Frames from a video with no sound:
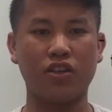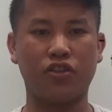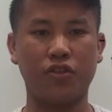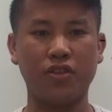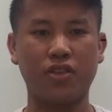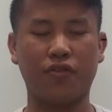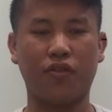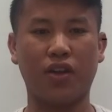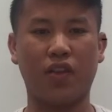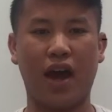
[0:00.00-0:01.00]
students
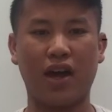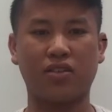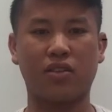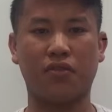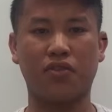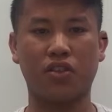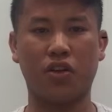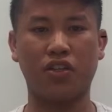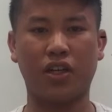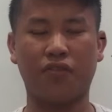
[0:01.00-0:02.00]
avoid the hassle of
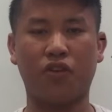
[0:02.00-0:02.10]
searching